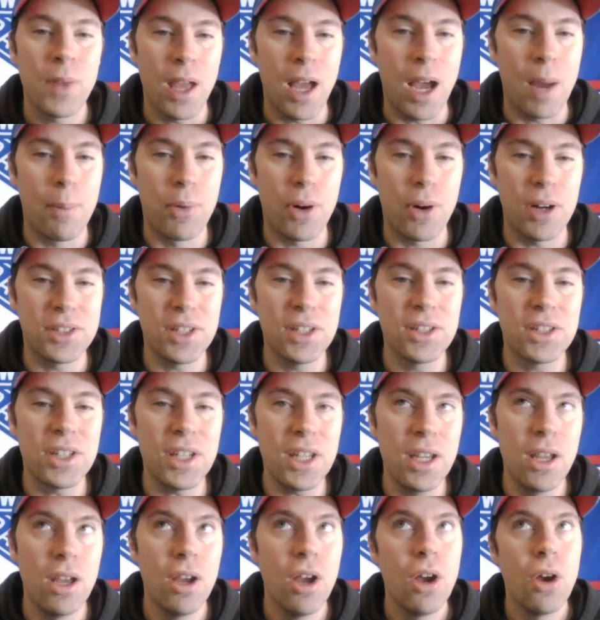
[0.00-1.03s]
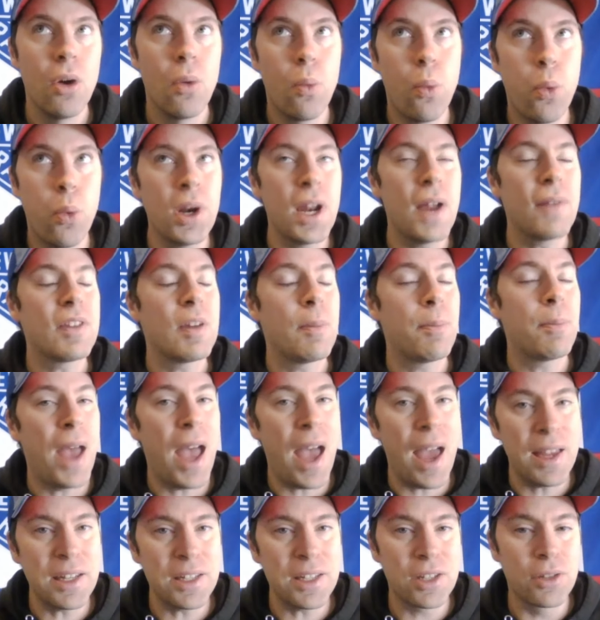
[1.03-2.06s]
Brodzinski would have to
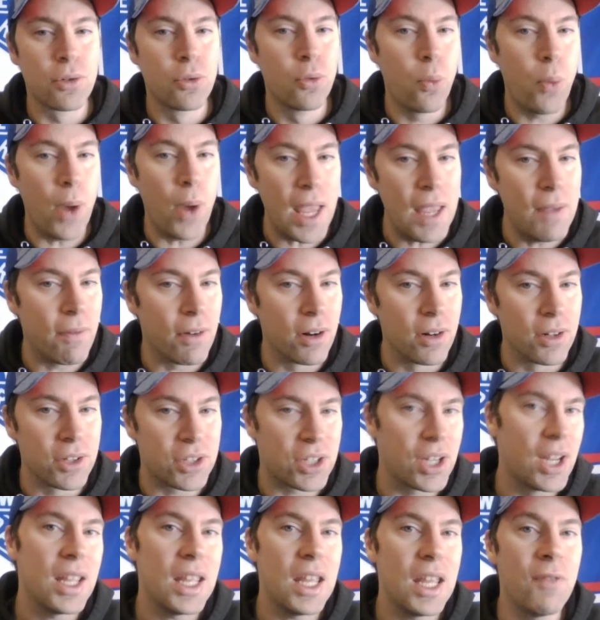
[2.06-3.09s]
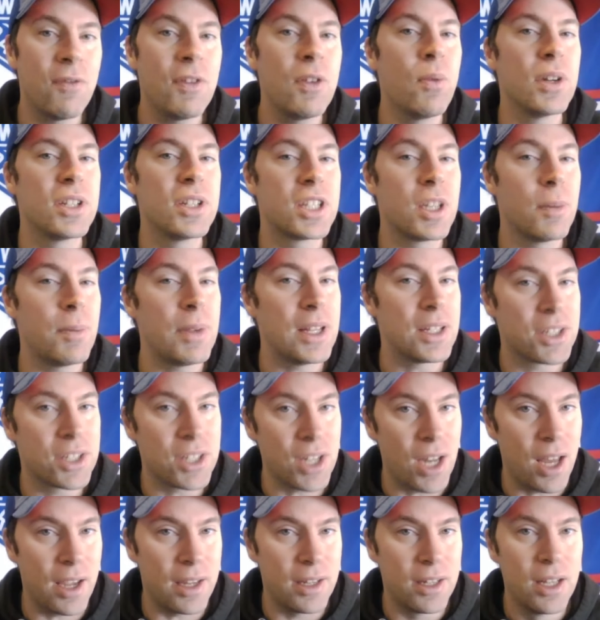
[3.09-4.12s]
pass through waivers if he was to be
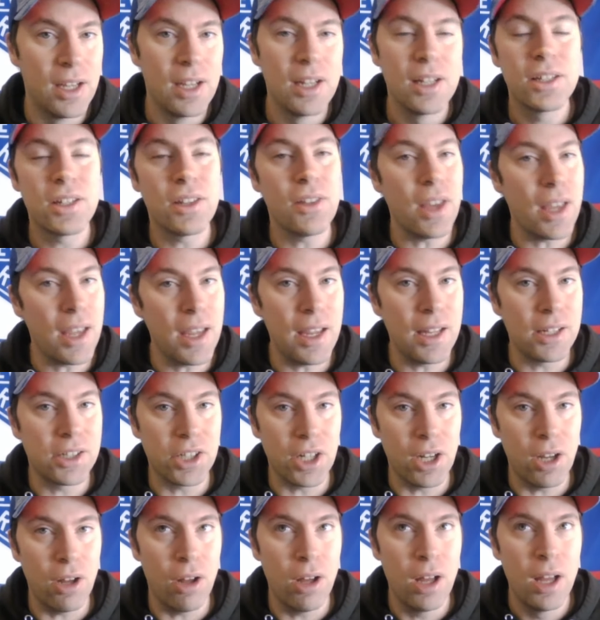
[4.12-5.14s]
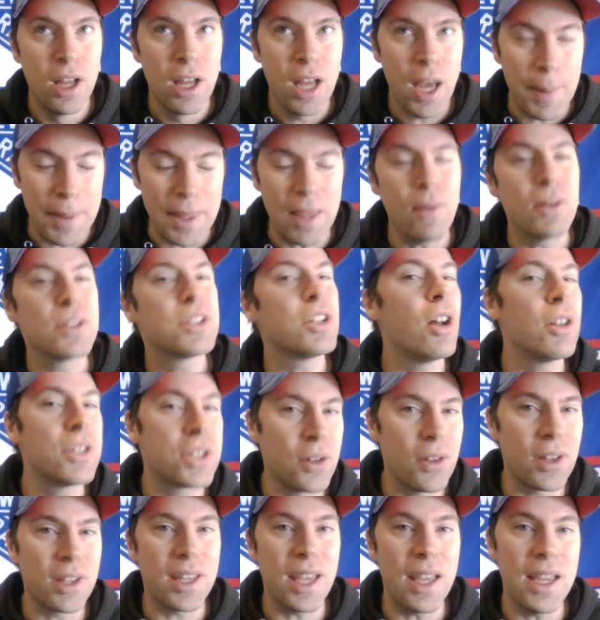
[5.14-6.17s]
assigned to the AHL. I mean, that was
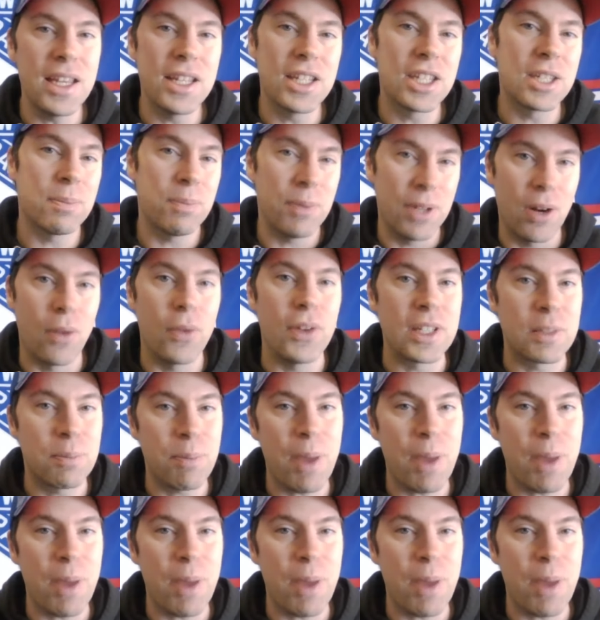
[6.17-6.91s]
also the case, you know,